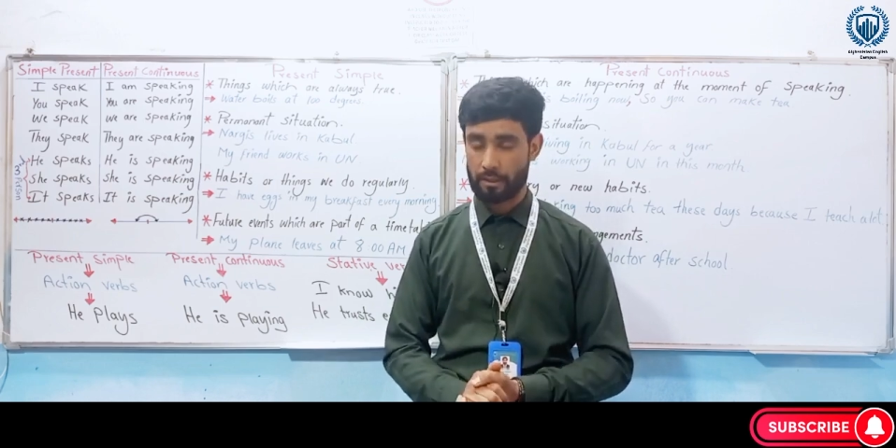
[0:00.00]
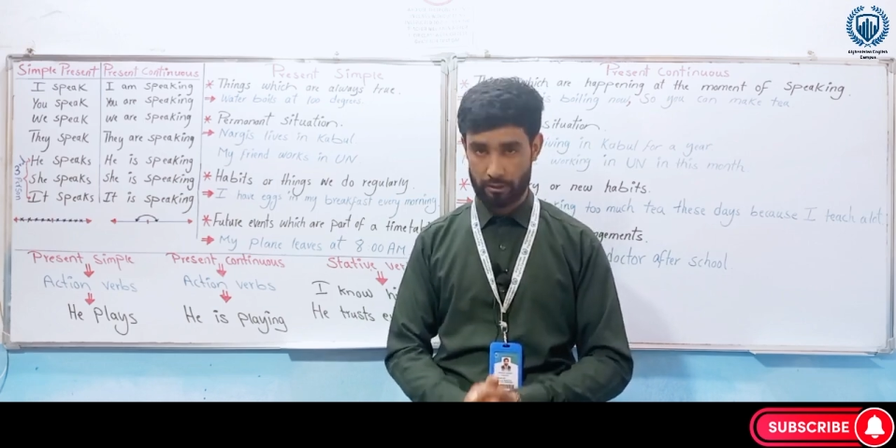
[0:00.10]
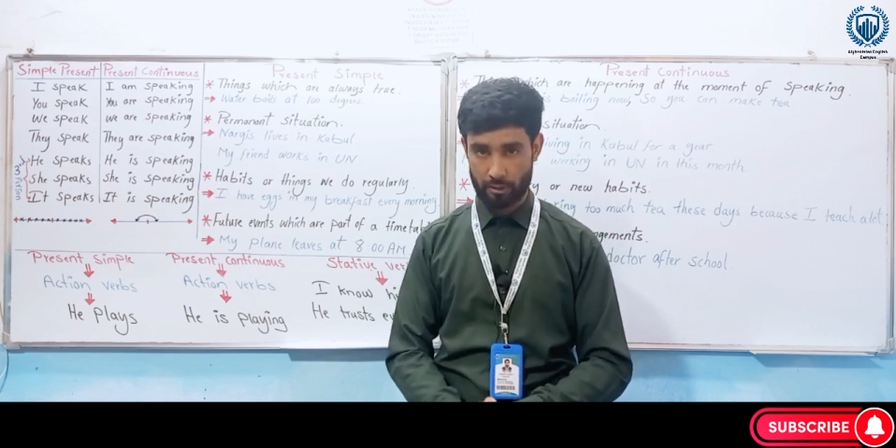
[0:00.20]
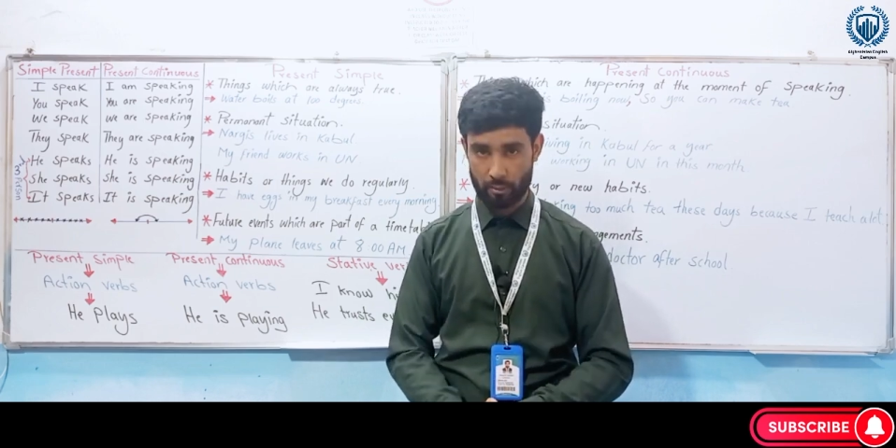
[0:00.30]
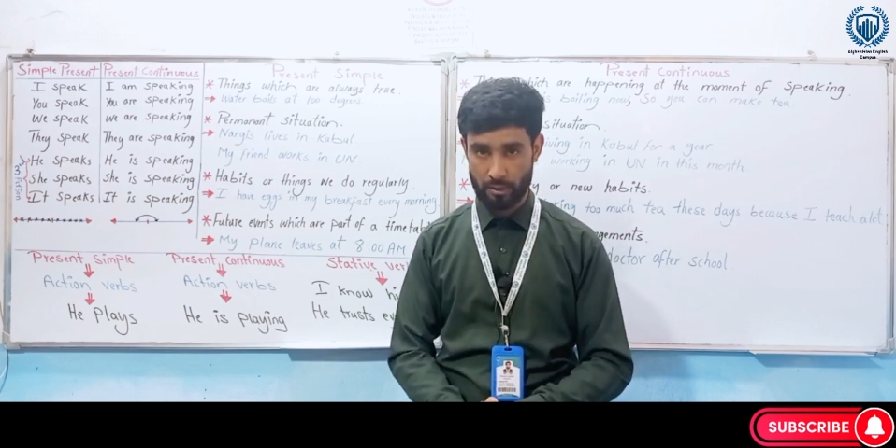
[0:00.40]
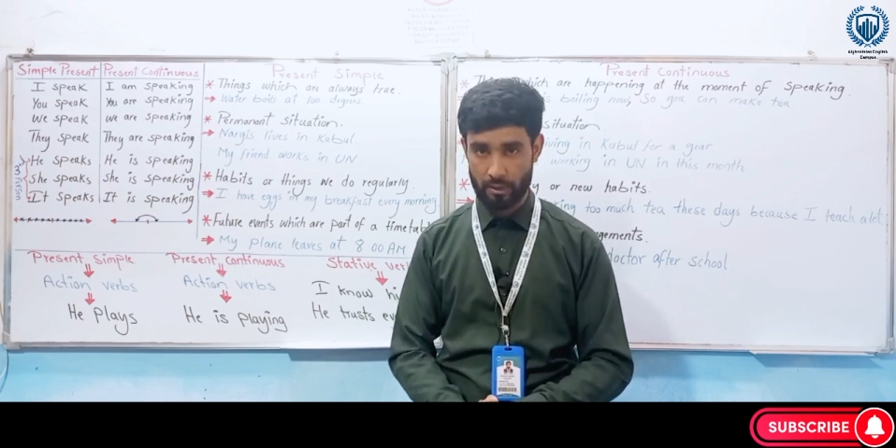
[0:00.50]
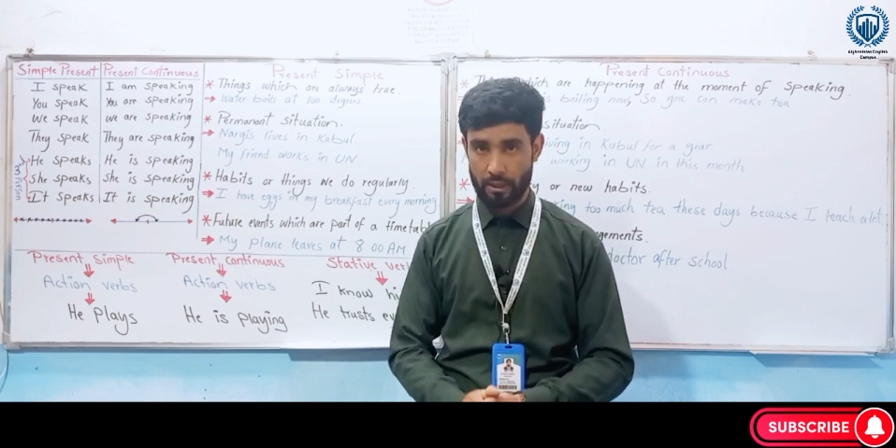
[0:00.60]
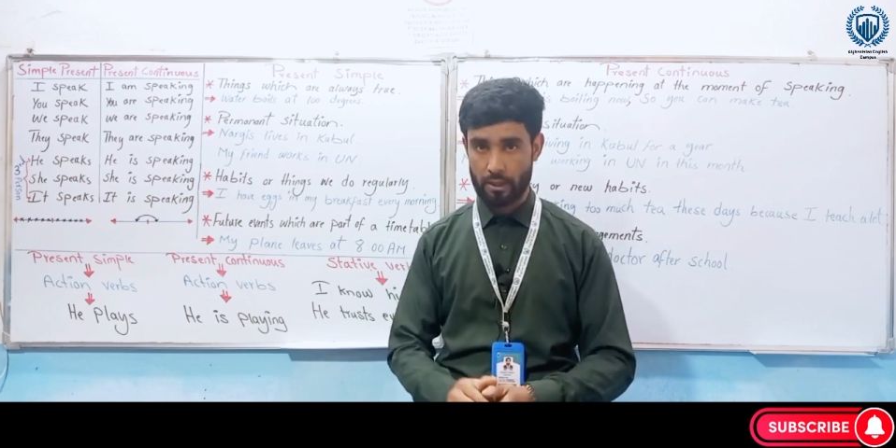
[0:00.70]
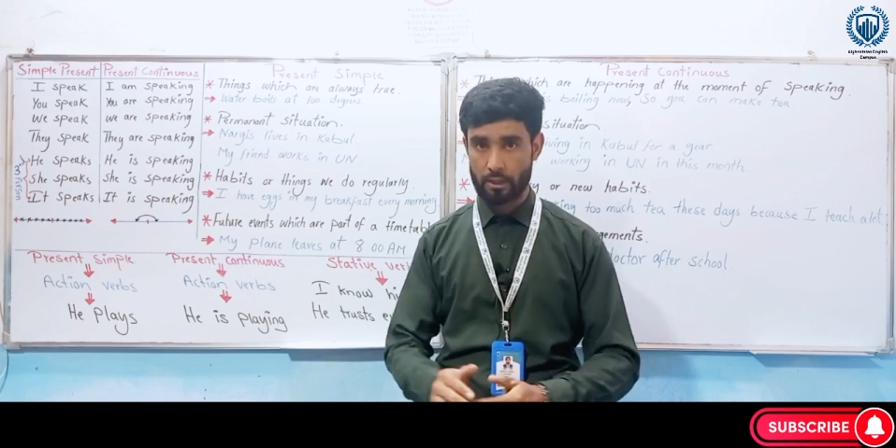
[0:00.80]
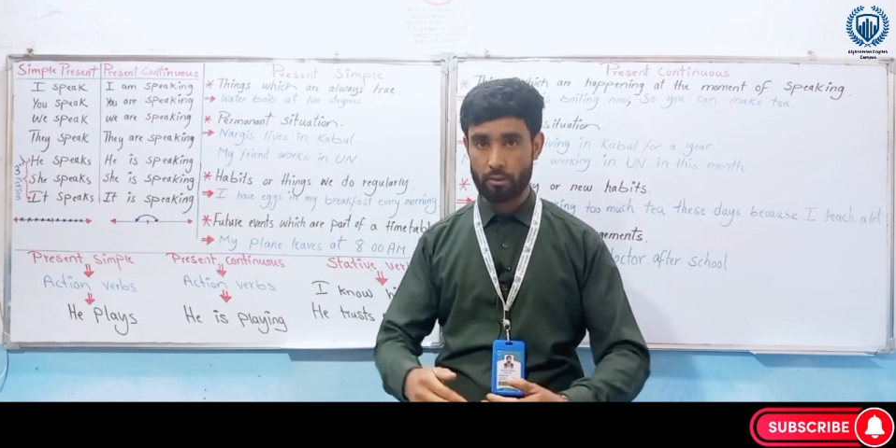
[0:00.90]
continuous.
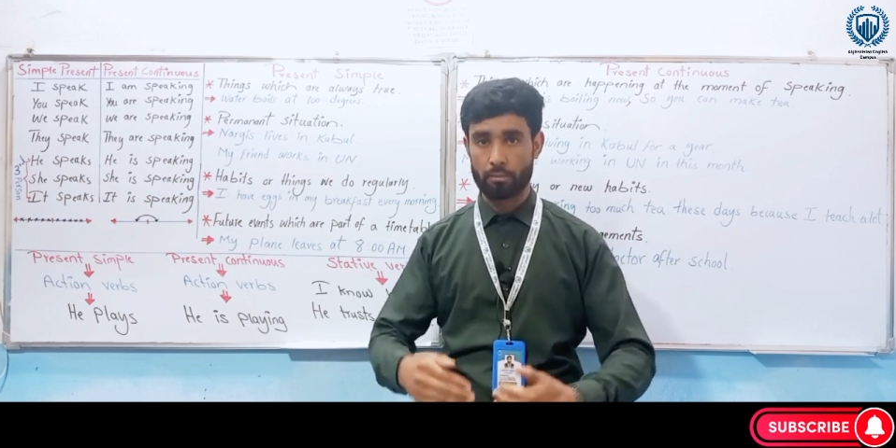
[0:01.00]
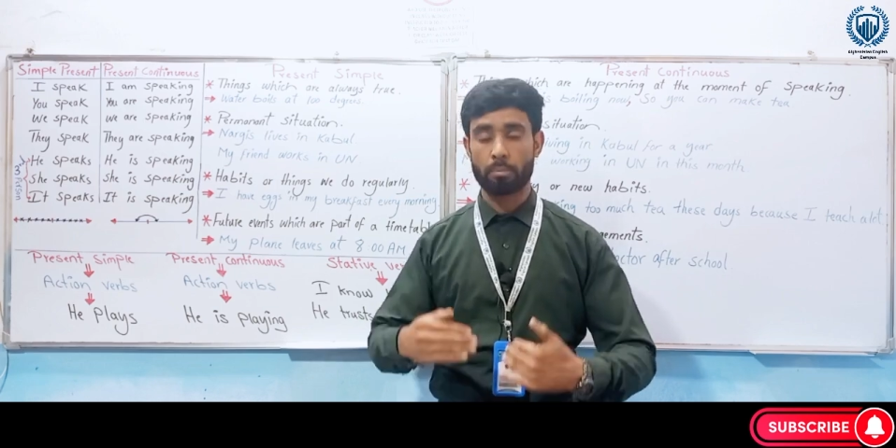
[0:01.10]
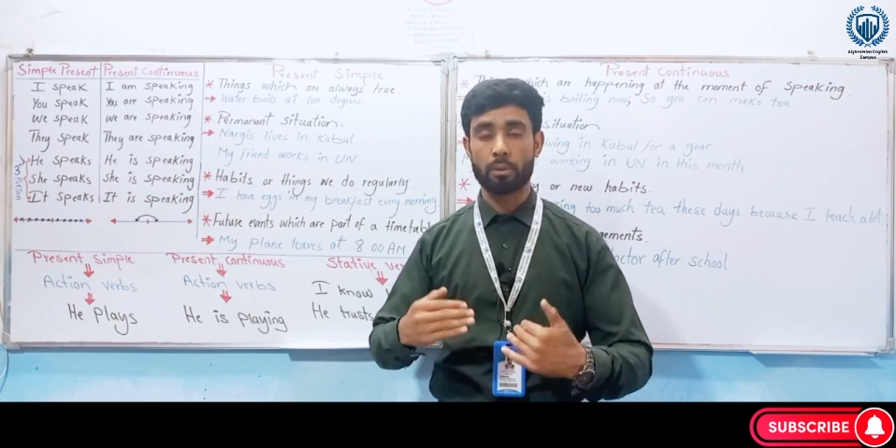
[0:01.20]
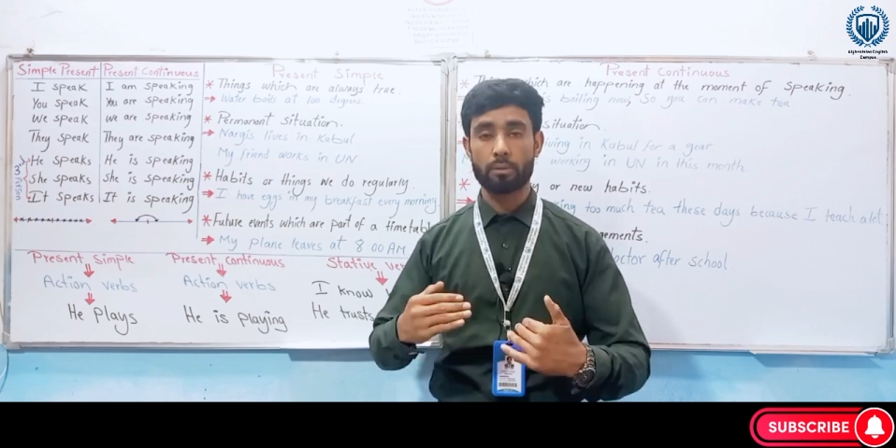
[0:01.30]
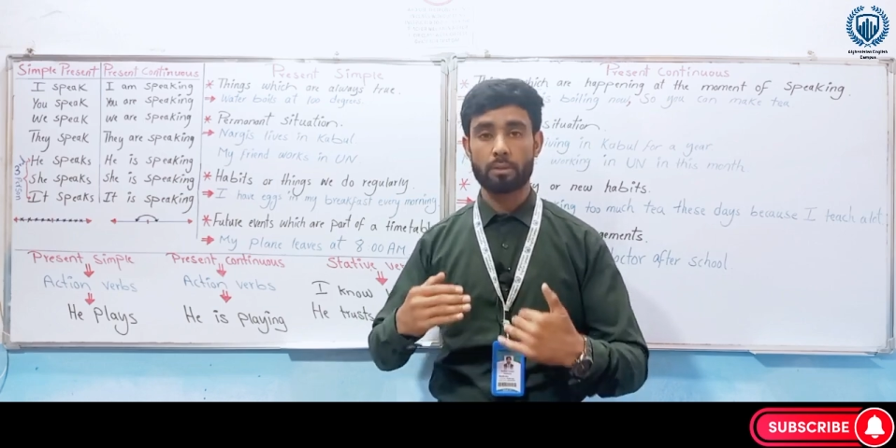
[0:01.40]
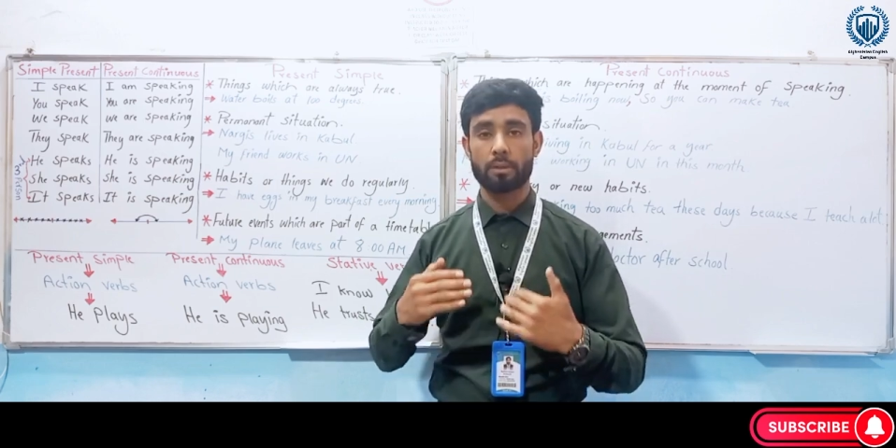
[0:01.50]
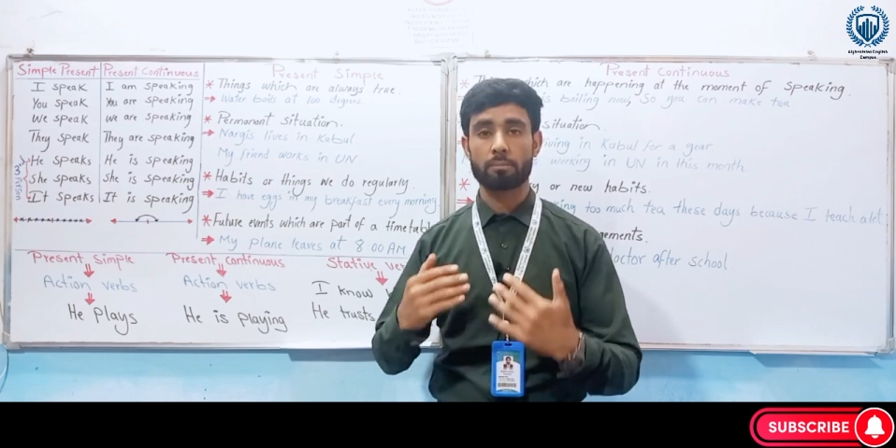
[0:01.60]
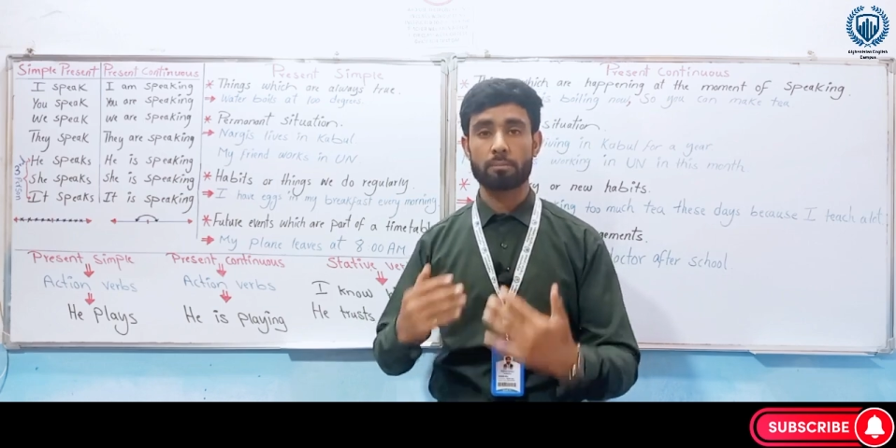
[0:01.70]
They are both